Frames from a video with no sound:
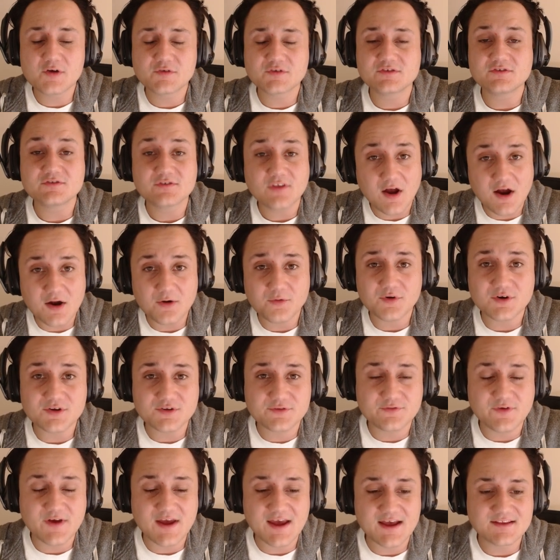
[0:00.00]
Star
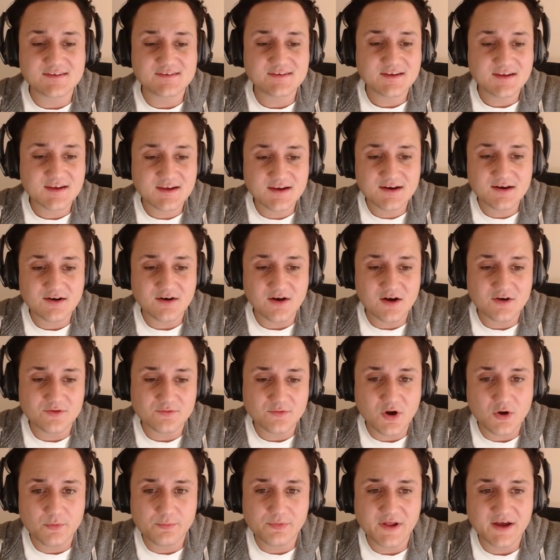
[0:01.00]
Wars fans here on
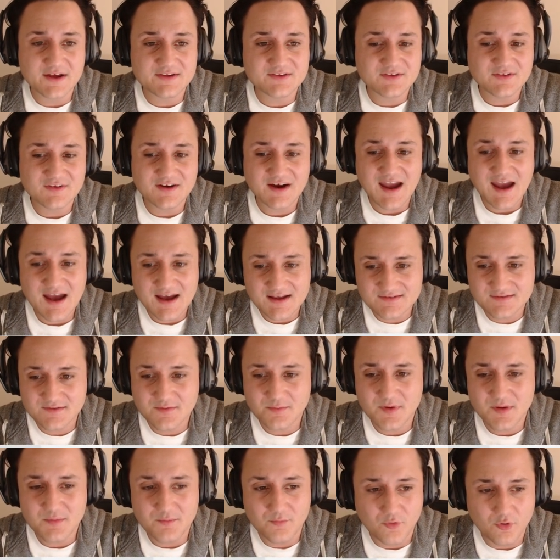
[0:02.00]
Roblox, so there has to
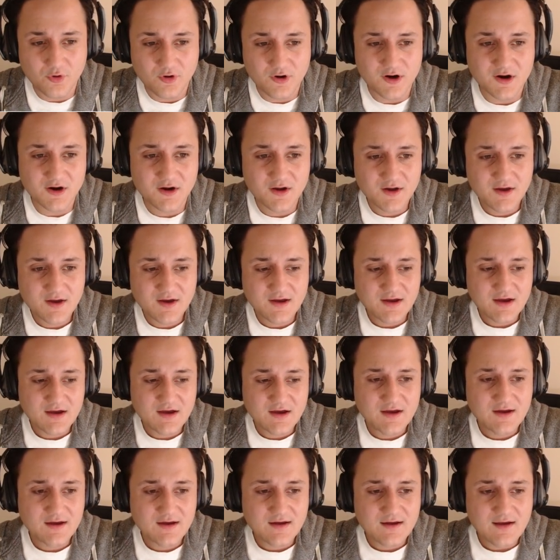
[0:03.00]
be more
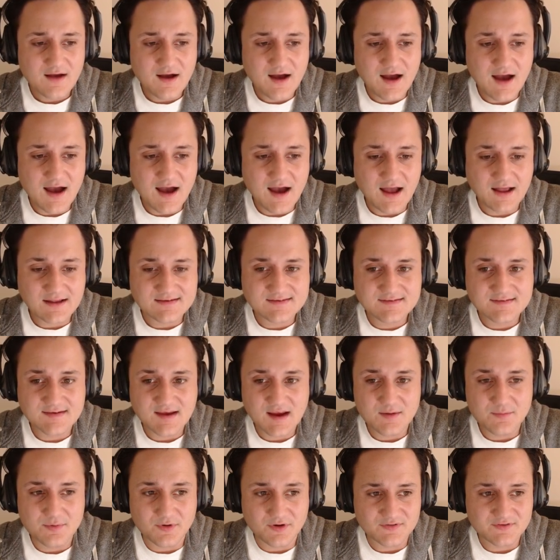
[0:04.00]
uh,
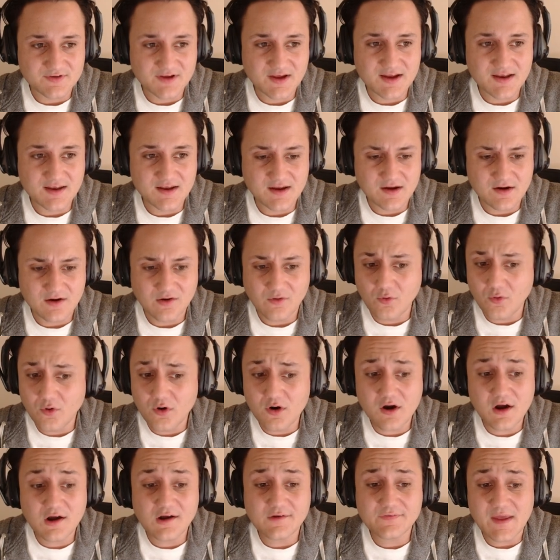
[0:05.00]
sabers in here.
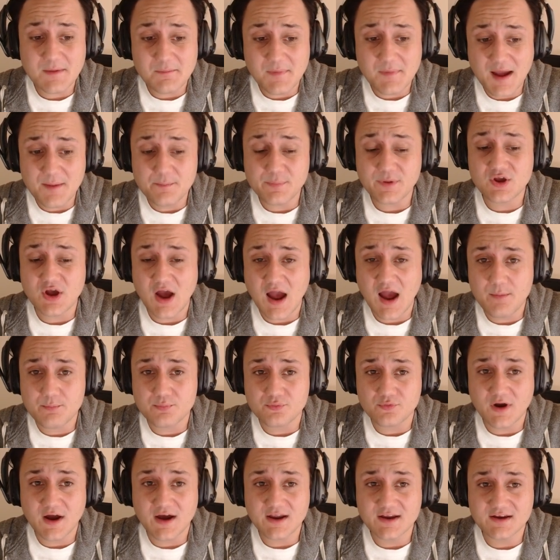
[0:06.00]
Or they might be
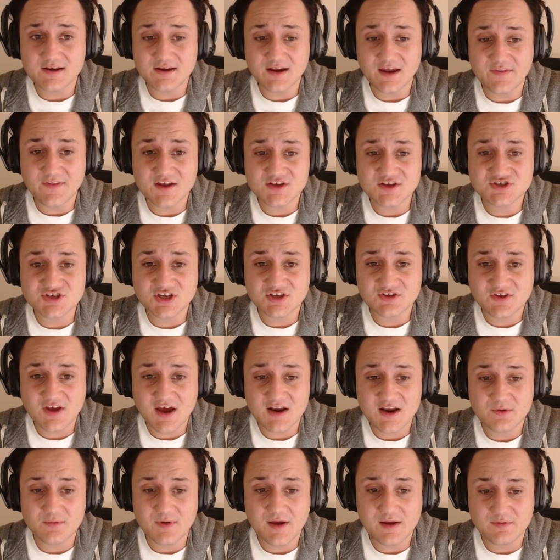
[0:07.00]
copyrighted and they just
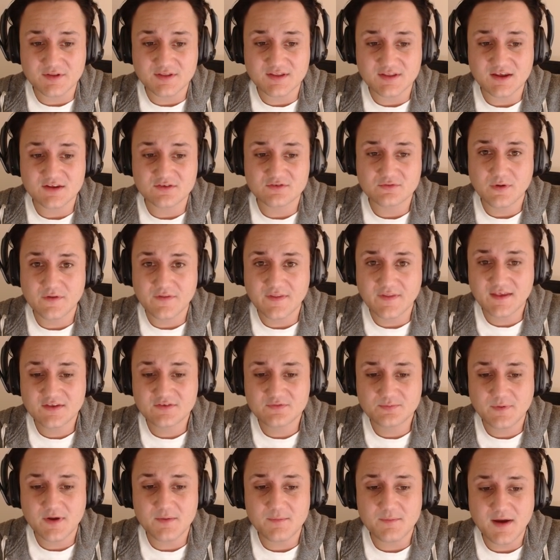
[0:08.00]
got away with this one.
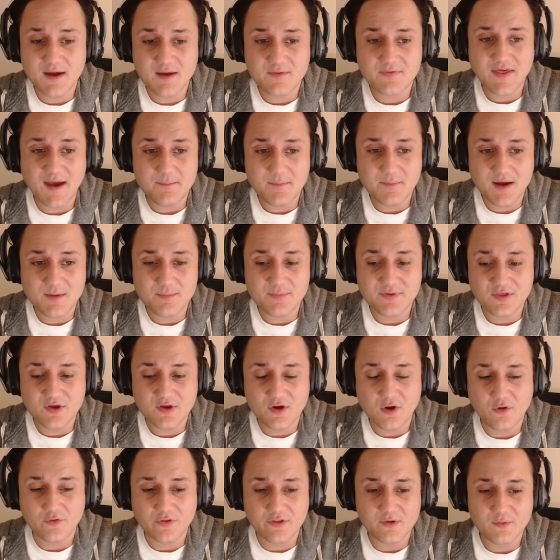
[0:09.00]
This one might, that might be
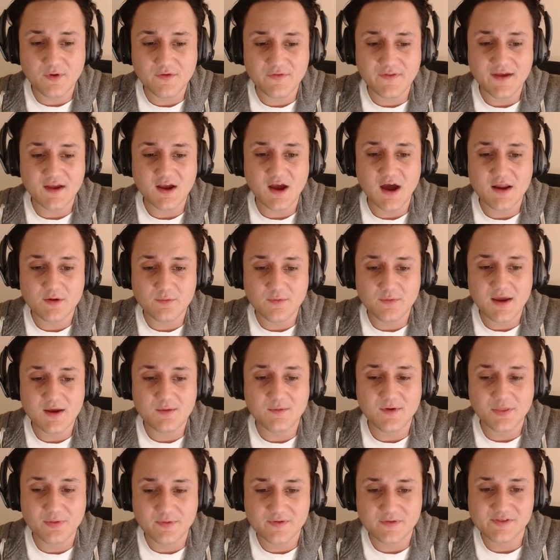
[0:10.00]
the only one they got away
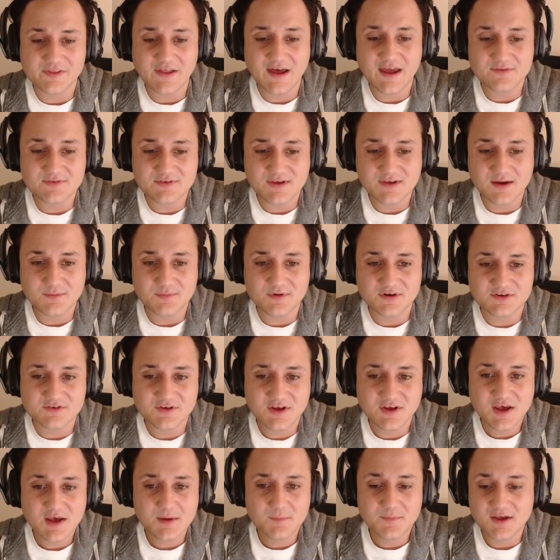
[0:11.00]
with with
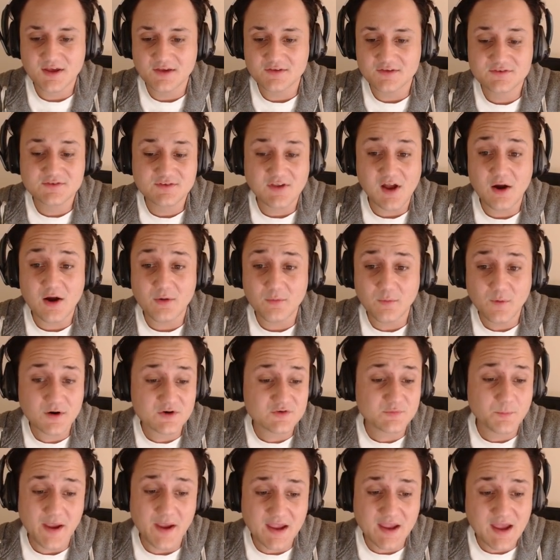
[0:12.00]
lightsabers because Star
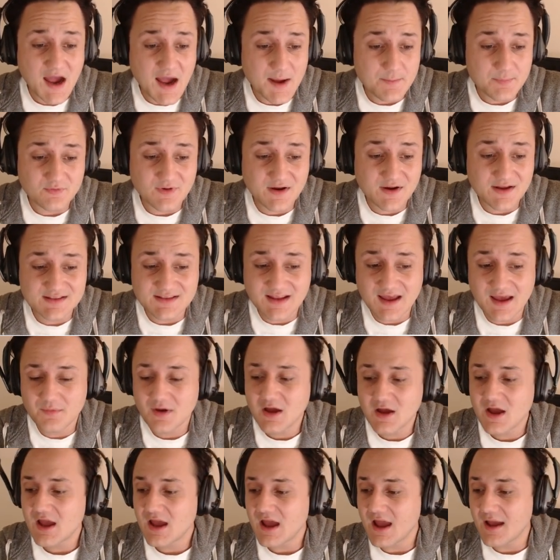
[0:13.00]
Wars may copyright them
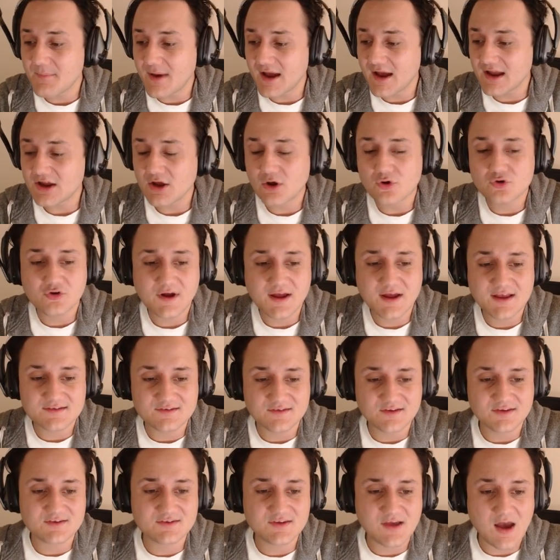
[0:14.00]
and might go
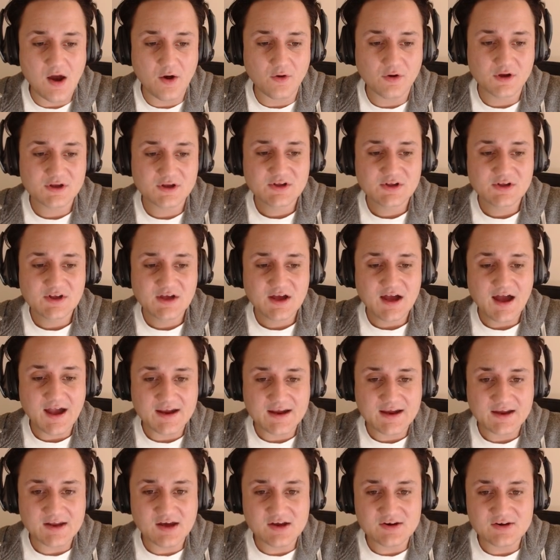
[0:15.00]
crazy. So I
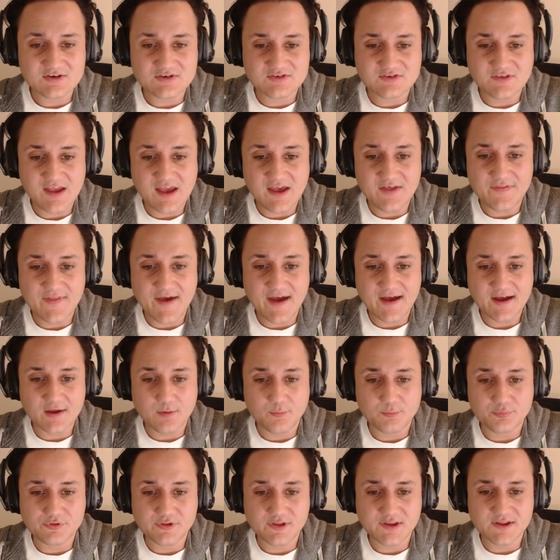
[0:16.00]
can understand that
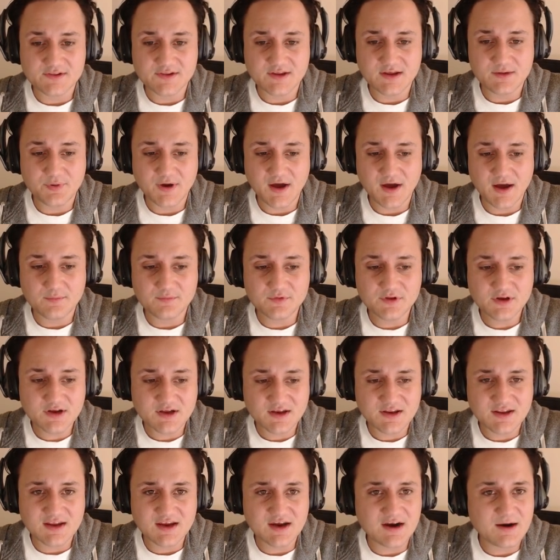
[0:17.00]
completely. But I'm
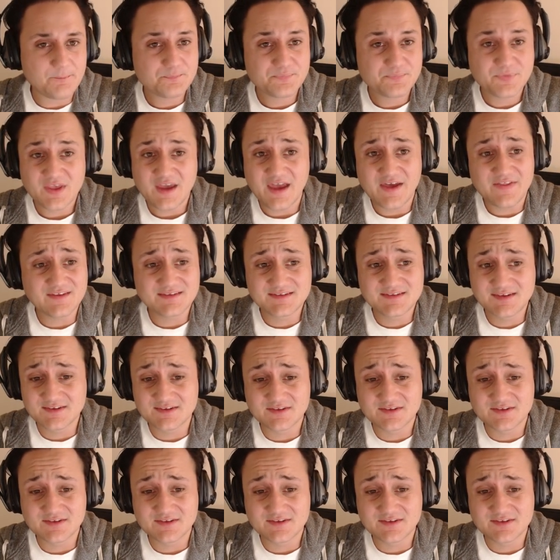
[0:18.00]
looking here and this is